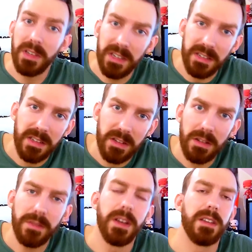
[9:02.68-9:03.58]
exist in his
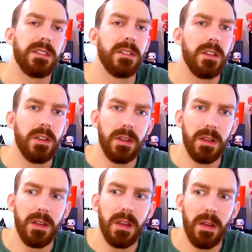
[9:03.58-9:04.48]
universe.
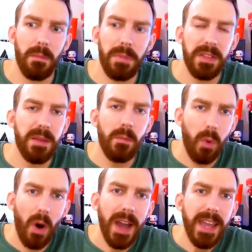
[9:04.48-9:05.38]
But then
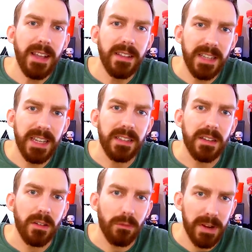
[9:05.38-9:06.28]
why did
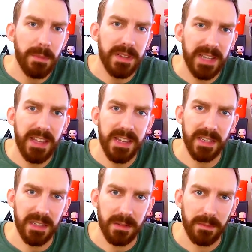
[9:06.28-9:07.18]
Rip say
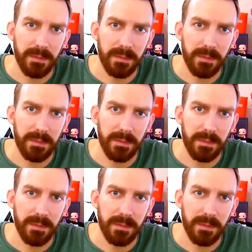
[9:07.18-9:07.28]
this?